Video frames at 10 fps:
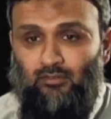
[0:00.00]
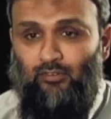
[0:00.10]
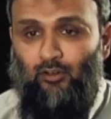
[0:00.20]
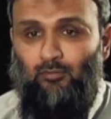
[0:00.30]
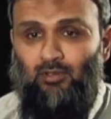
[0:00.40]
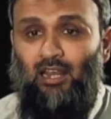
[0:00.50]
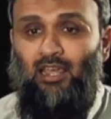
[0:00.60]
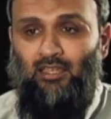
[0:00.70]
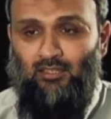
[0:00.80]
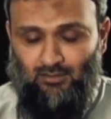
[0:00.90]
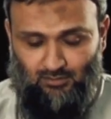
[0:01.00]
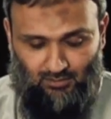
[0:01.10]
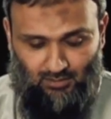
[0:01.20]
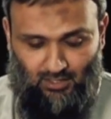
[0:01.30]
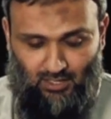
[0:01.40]
from clay.
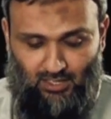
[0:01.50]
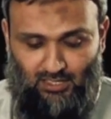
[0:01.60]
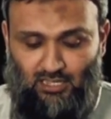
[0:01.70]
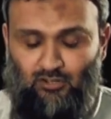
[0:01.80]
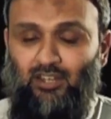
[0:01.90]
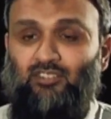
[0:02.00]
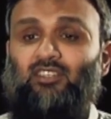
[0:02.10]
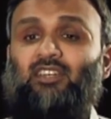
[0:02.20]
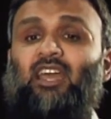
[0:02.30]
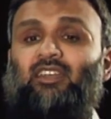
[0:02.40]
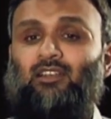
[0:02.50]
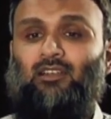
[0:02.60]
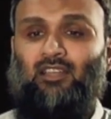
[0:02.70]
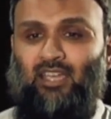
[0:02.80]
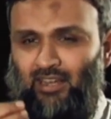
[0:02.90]
He created the
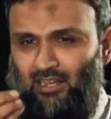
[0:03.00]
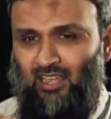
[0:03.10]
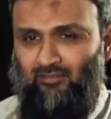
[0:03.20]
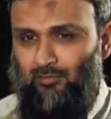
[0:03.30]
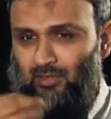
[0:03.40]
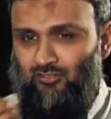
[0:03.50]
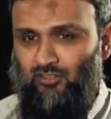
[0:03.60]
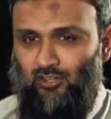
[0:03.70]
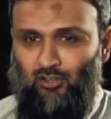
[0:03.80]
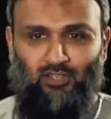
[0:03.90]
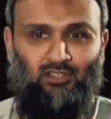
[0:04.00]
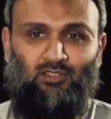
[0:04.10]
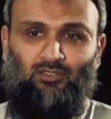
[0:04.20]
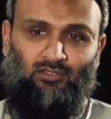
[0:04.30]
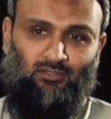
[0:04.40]
cattle. The cattle have been mentioned a lot in
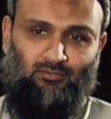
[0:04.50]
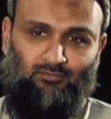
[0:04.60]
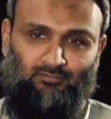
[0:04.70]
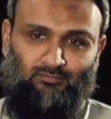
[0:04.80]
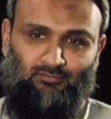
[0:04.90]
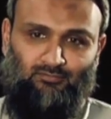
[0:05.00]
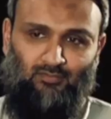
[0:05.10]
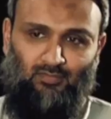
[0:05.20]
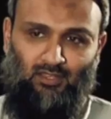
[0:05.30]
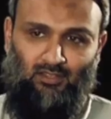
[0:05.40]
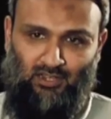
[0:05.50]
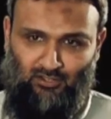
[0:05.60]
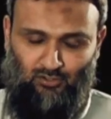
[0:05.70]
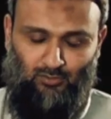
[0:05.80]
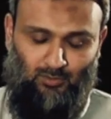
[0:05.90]
this.
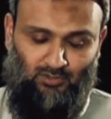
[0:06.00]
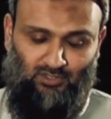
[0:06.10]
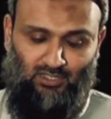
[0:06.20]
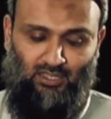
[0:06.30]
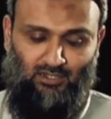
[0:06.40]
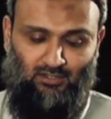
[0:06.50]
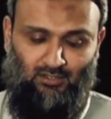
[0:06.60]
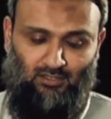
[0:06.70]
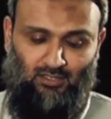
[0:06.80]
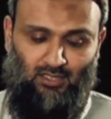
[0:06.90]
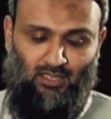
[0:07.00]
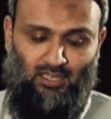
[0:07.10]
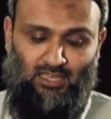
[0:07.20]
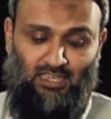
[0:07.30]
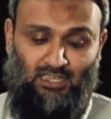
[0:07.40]
Later on we will see again.
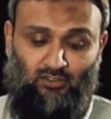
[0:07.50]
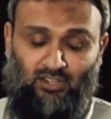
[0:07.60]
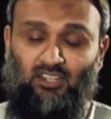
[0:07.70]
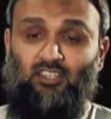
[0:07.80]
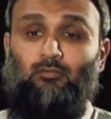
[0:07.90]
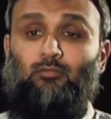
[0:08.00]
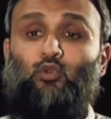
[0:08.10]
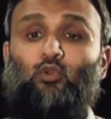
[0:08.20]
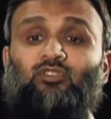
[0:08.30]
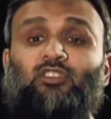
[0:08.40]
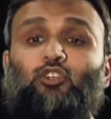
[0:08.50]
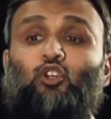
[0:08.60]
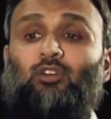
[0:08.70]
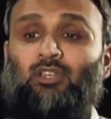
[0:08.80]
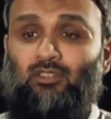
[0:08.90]
He created the mules and the
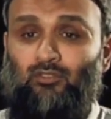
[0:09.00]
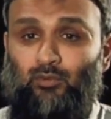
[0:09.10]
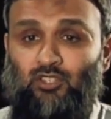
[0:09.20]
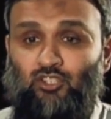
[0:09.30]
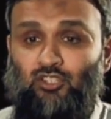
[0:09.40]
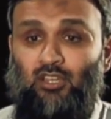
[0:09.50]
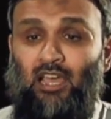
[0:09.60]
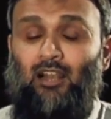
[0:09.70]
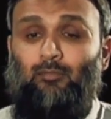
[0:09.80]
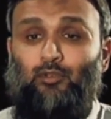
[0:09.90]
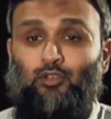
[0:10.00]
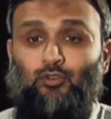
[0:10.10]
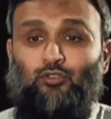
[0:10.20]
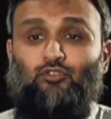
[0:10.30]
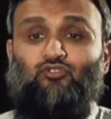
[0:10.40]
donkeys, which help
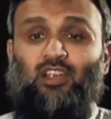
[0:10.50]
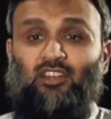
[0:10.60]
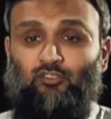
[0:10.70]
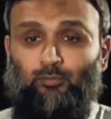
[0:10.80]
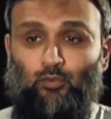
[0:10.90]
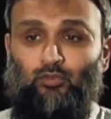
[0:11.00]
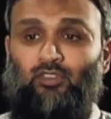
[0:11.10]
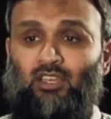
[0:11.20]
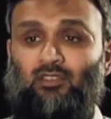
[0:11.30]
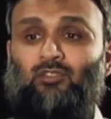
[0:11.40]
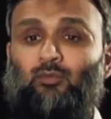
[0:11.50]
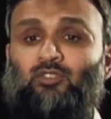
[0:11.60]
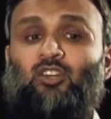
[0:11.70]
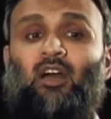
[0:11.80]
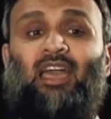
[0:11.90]
you to transport things
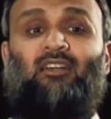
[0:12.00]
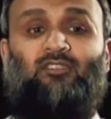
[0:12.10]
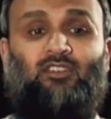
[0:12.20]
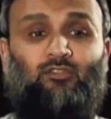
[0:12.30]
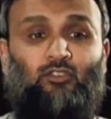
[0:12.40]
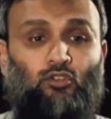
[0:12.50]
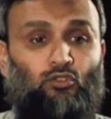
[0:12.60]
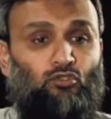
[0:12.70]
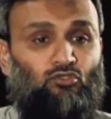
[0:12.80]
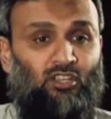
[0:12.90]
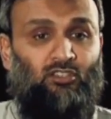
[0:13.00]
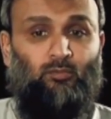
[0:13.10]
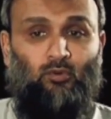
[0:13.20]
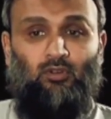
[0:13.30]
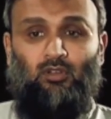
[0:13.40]
which are heavy for you to
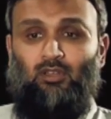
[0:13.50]
transport